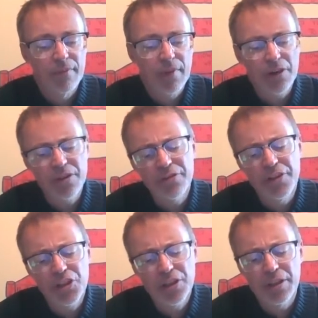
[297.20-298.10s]
Are there
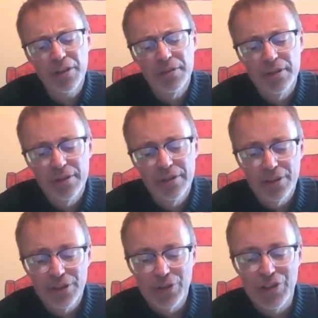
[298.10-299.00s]
fish in here?
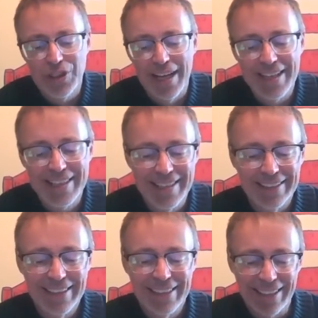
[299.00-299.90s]
Christy asks,
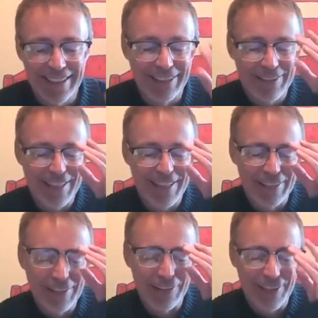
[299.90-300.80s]
kicking her
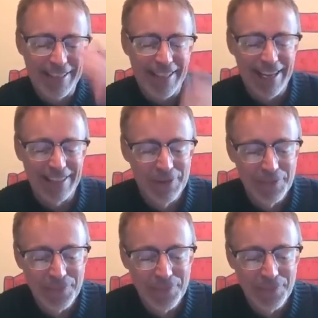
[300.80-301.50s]
sandals off the sand.